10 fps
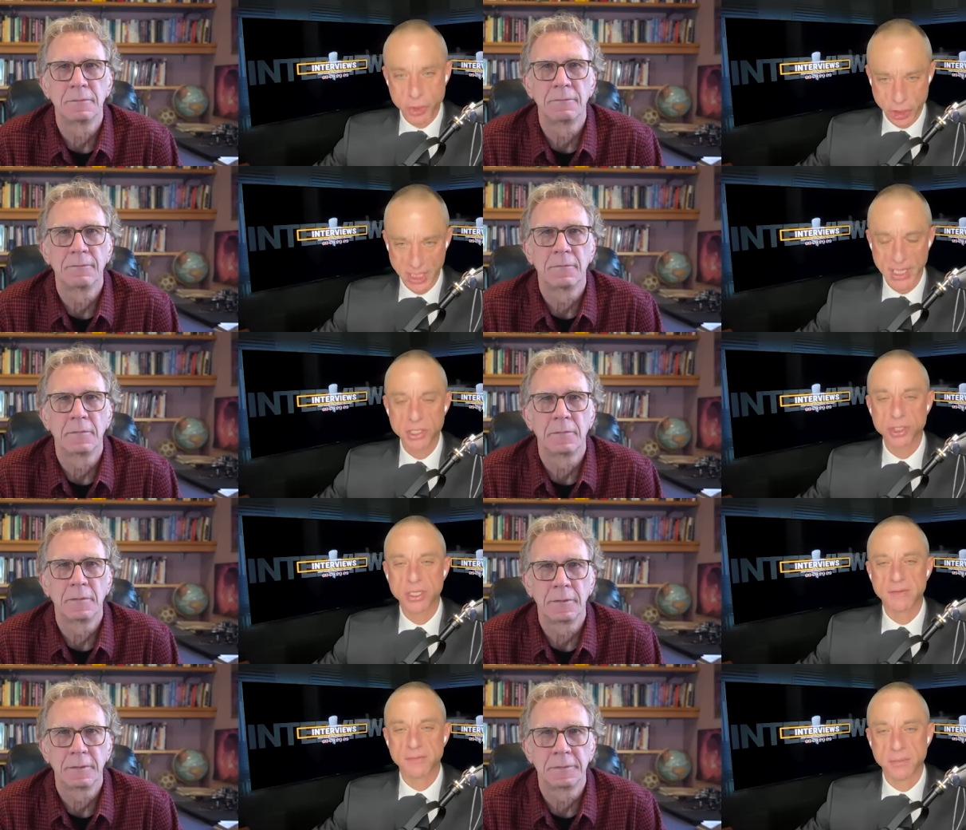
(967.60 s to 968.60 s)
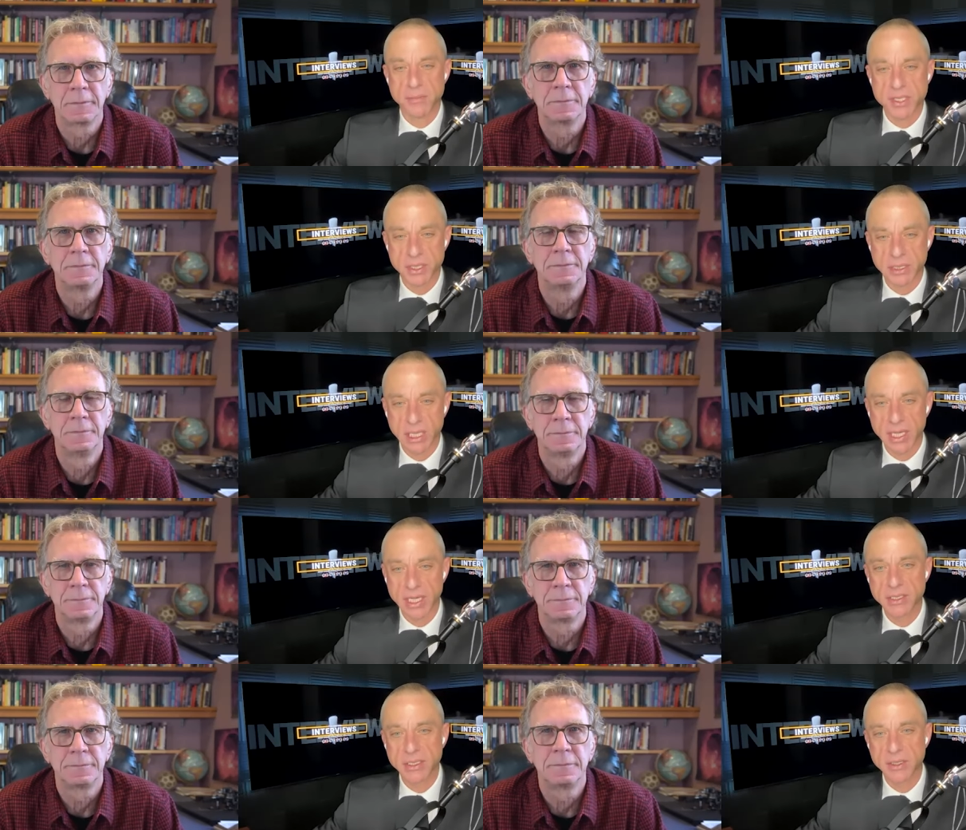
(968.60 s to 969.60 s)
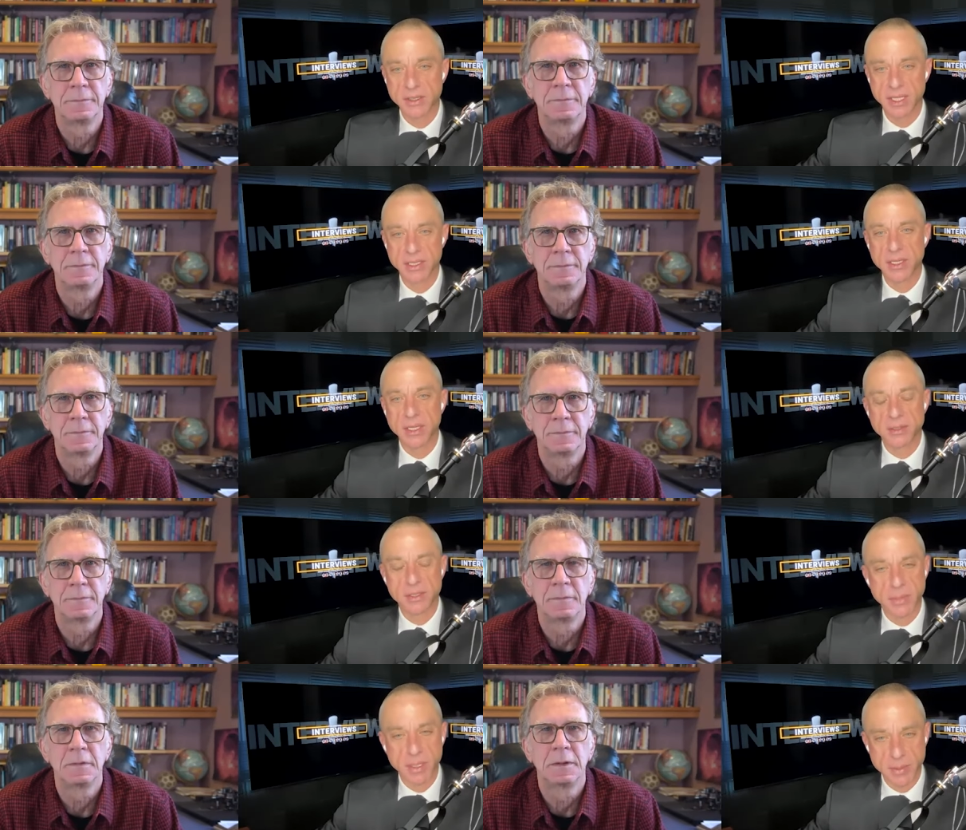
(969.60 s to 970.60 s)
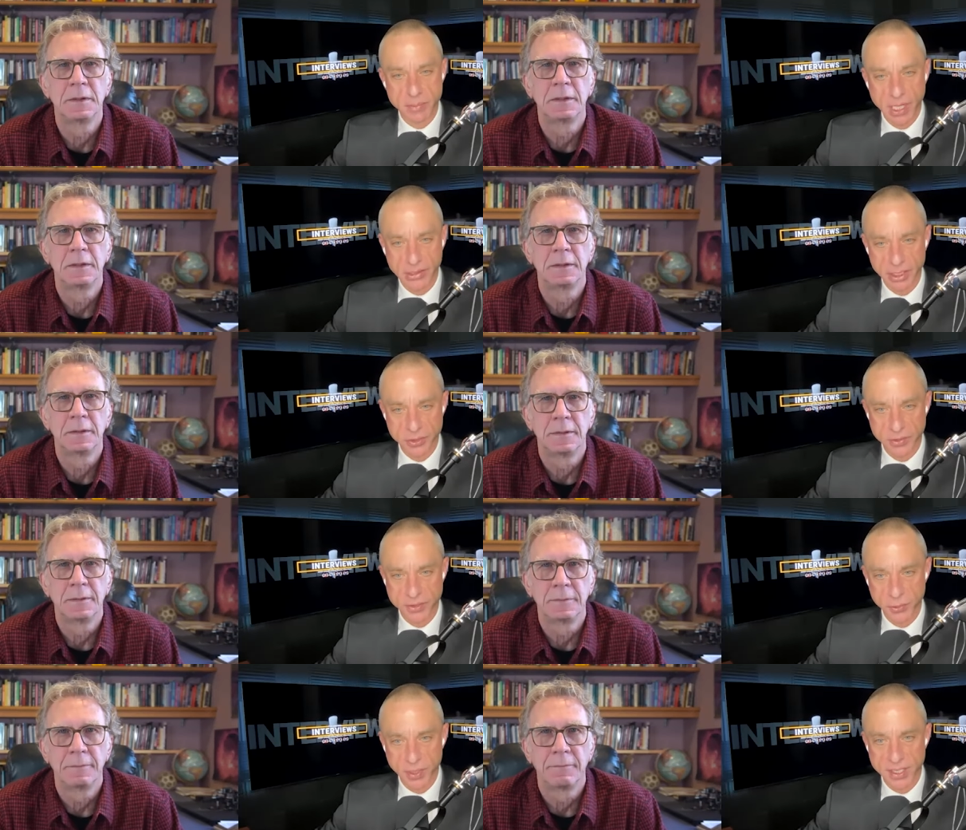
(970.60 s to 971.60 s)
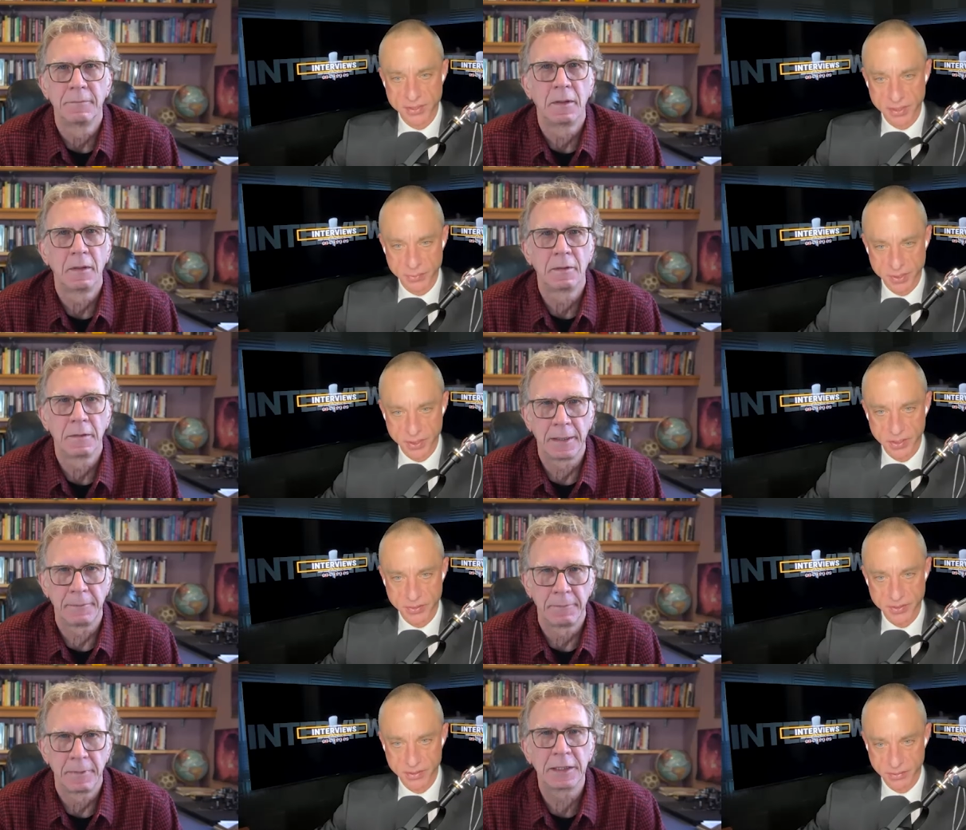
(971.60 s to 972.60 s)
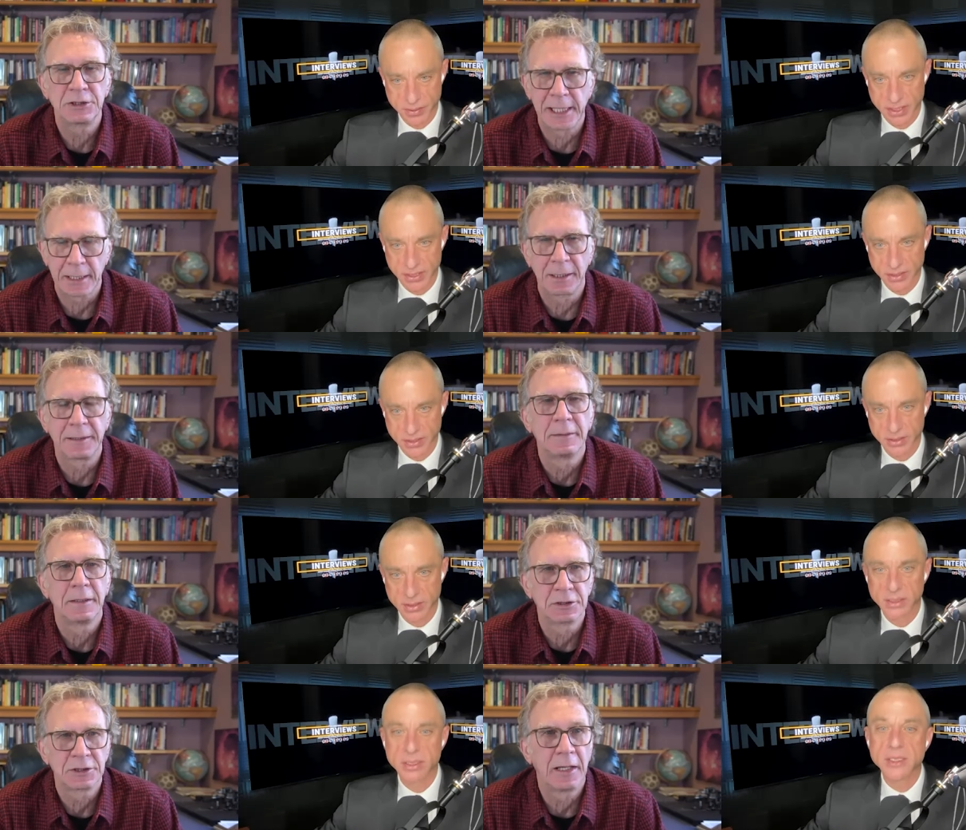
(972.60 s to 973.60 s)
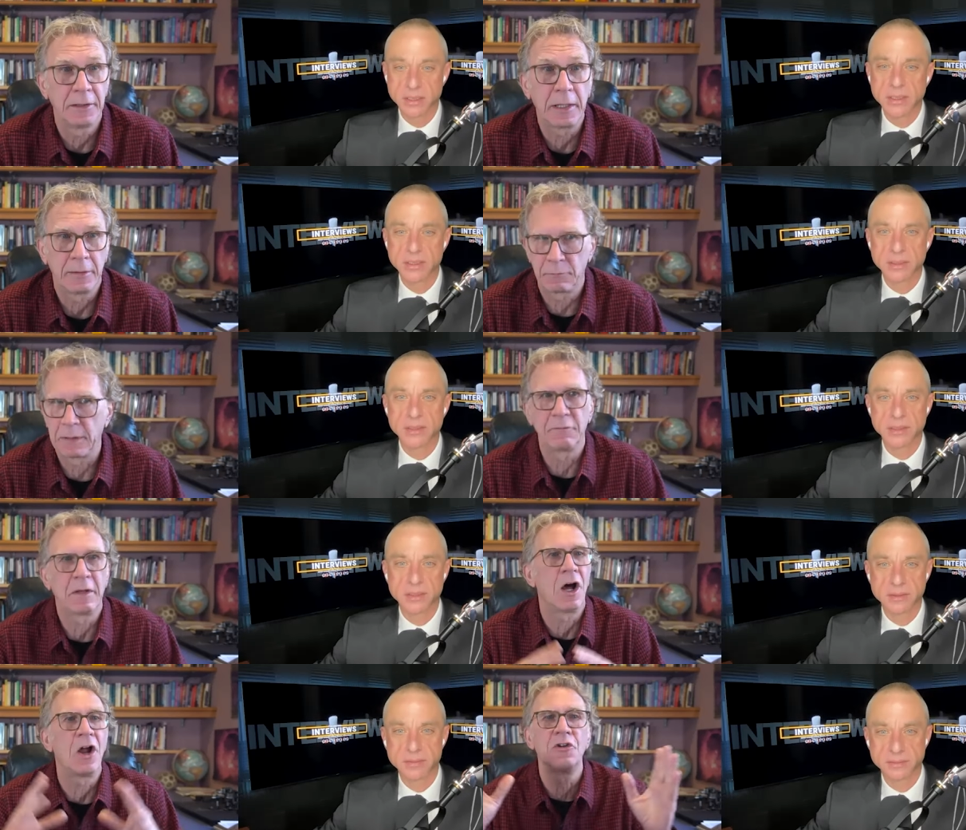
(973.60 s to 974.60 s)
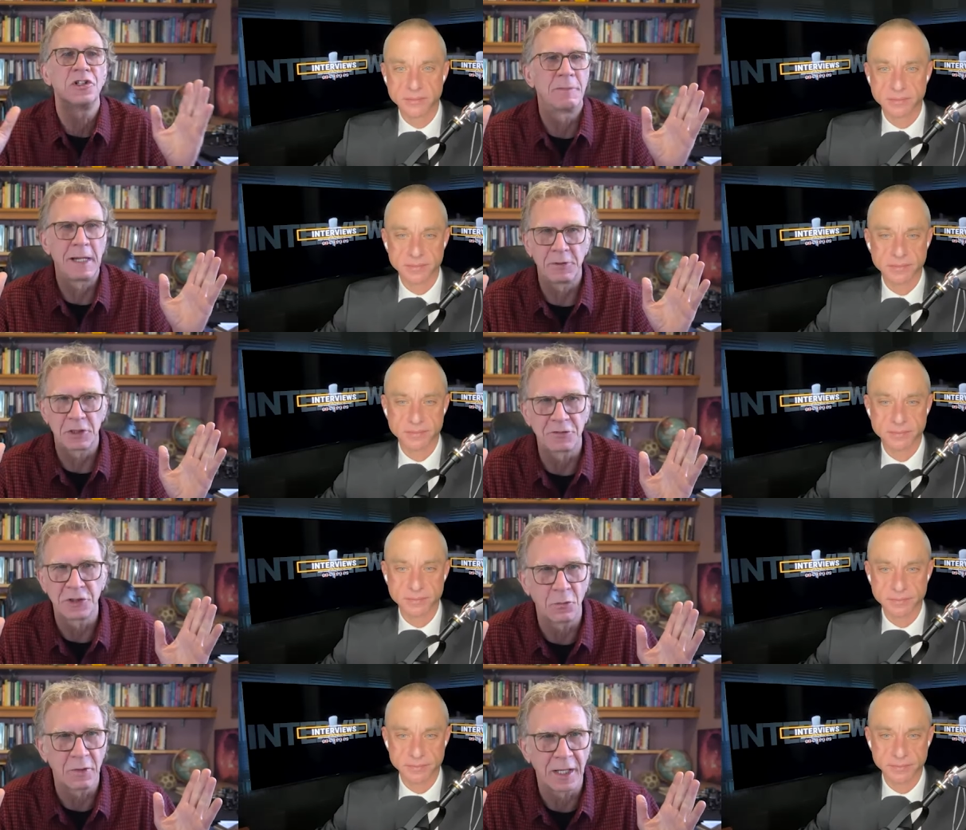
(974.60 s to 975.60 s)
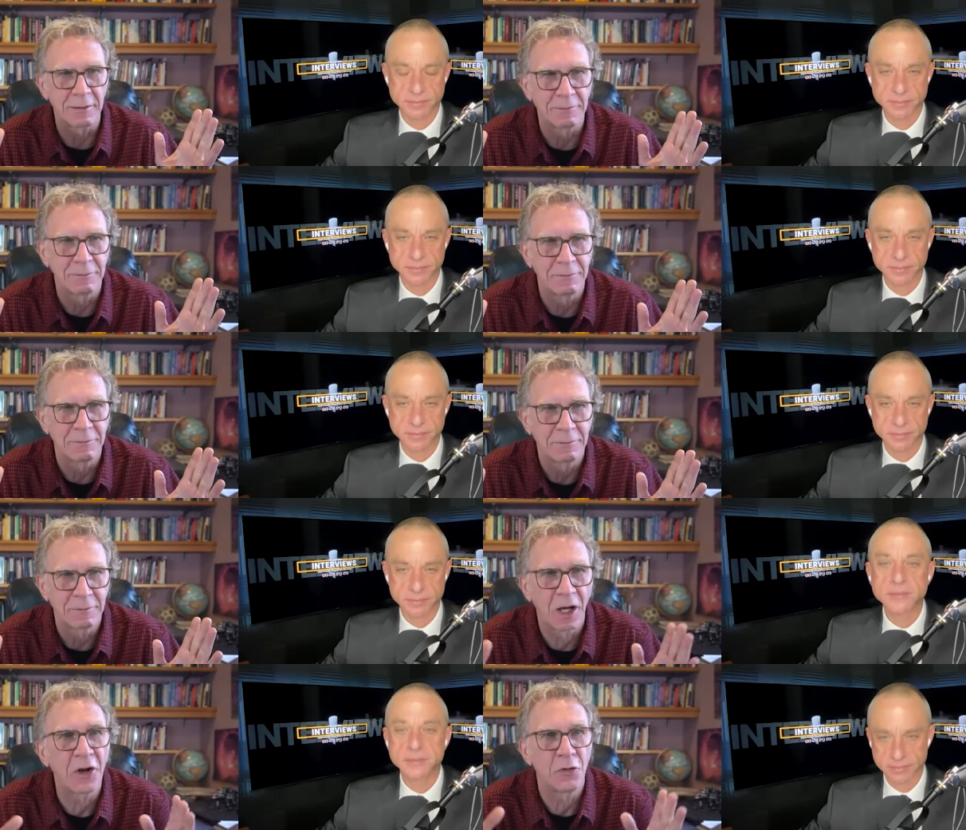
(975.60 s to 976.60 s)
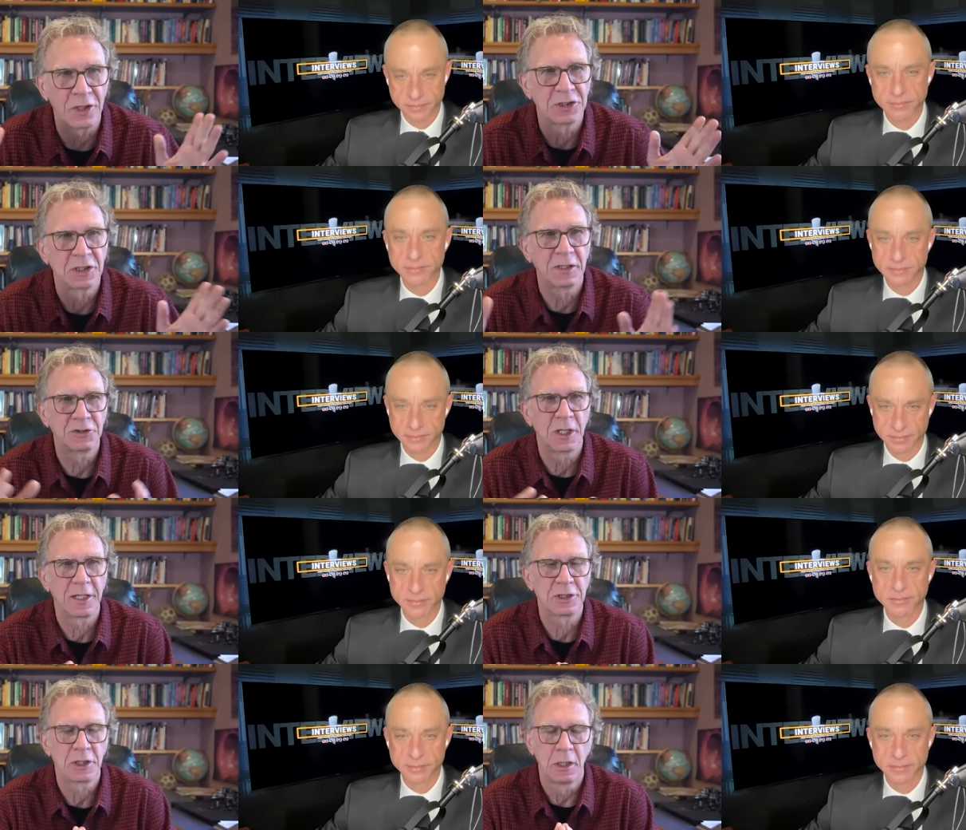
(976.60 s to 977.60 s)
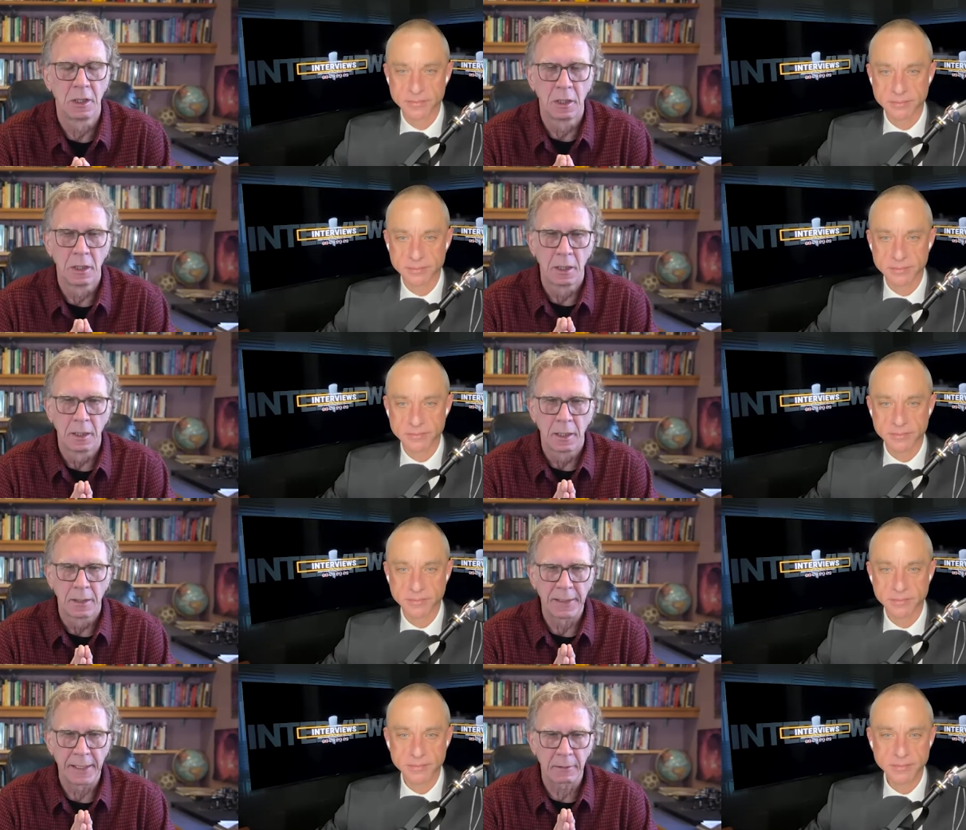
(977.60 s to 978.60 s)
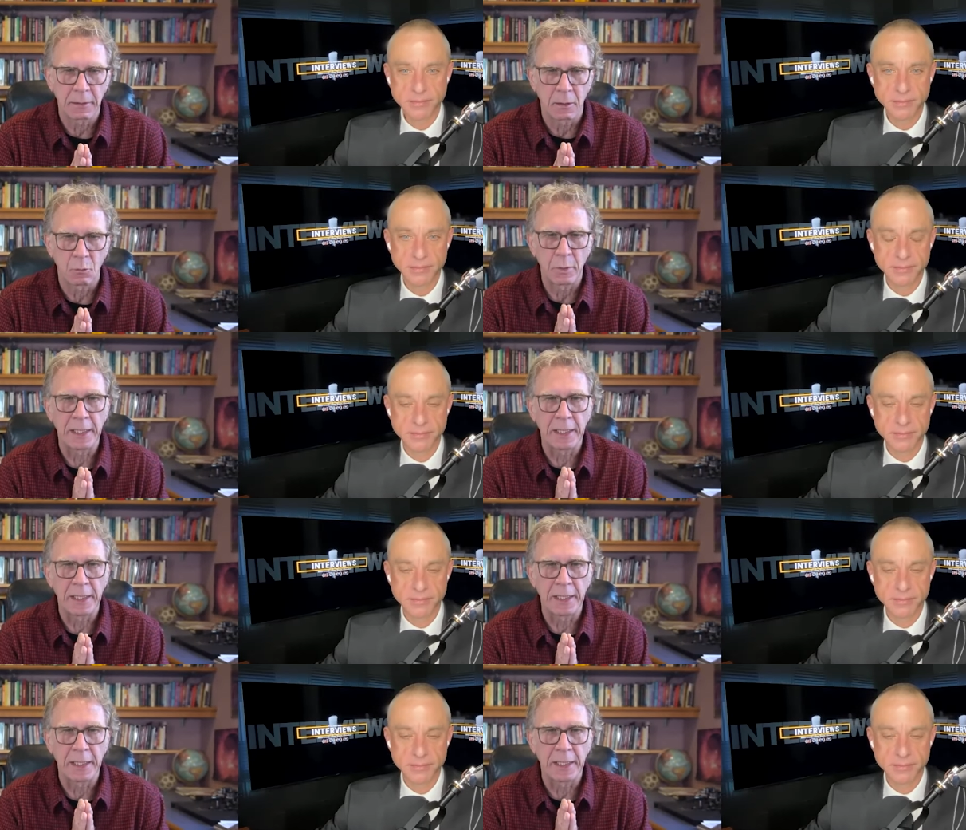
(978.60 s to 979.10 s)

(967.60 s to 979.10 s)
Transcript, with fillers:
Speaker 1: change if they're misaligned then there might be biological stress that results exactly. right
Speaker 2: exactly. And, and, and hundreds of papers have shown that hundreds of studies that uh, we